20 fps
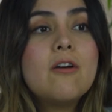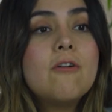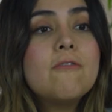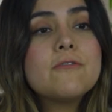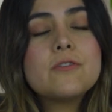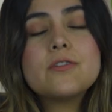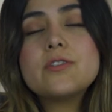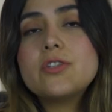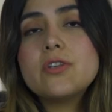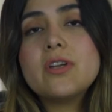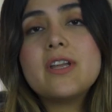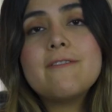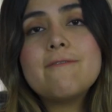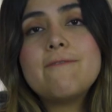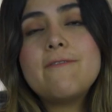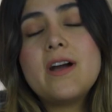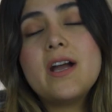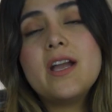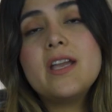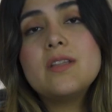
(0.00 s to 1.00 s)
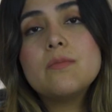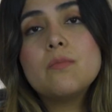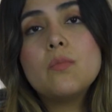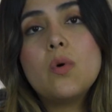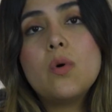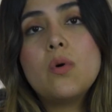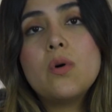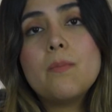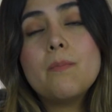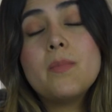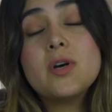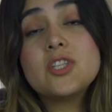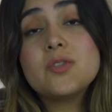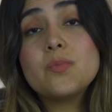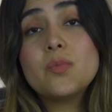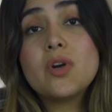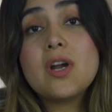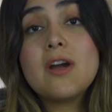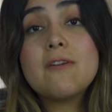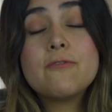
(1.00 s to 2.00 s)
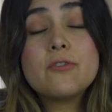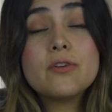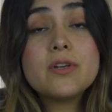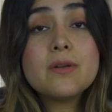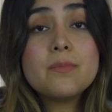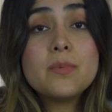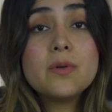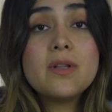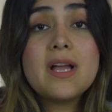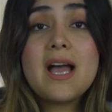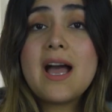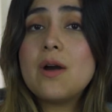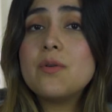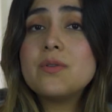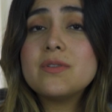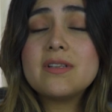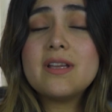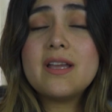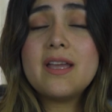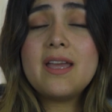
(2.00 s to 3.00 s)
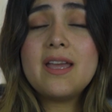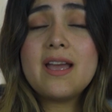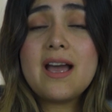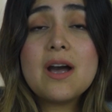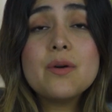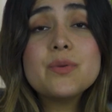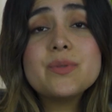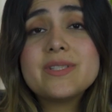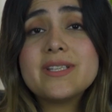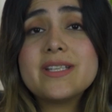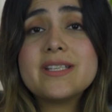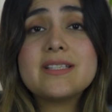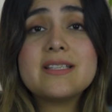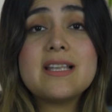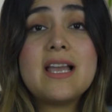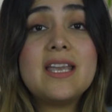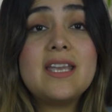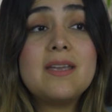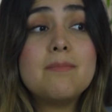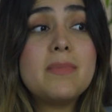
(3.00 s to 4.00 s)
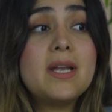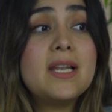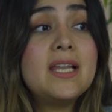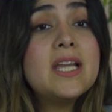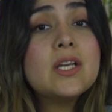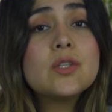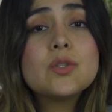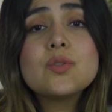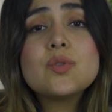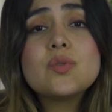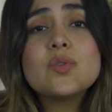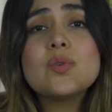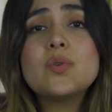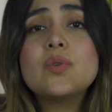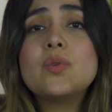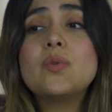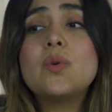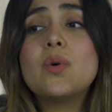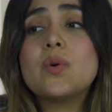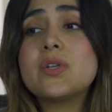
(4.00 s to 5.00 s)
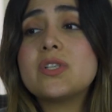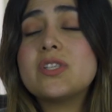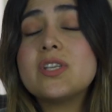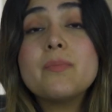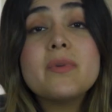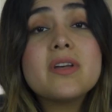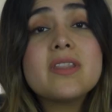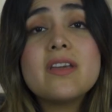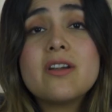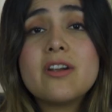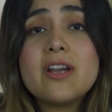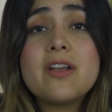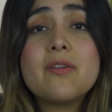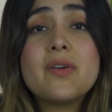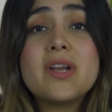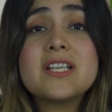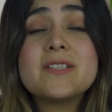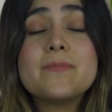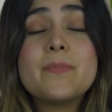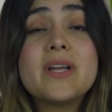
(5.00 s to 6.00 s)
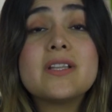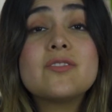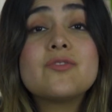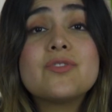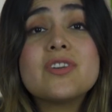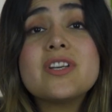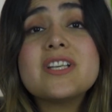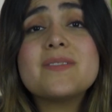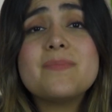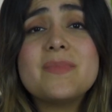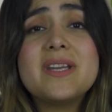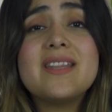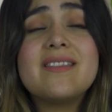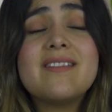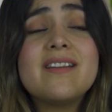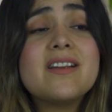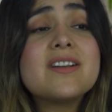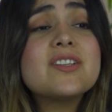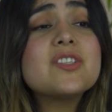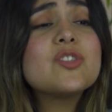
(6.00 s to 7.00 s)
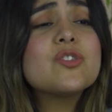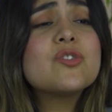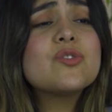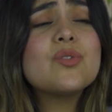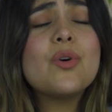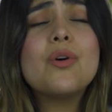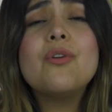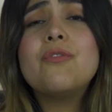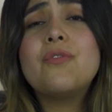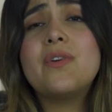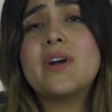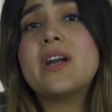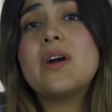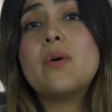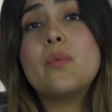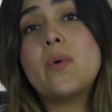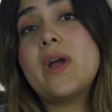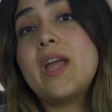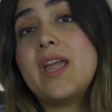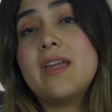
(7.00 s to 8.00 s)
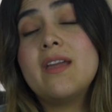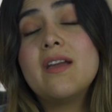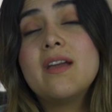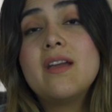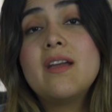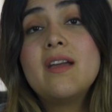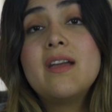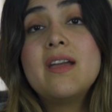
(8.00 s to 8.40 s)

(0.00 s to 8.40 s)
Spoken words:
Of course, you can find much more affordable houses like in Beylikdüzü or some other areas, but trust me, they are so far away.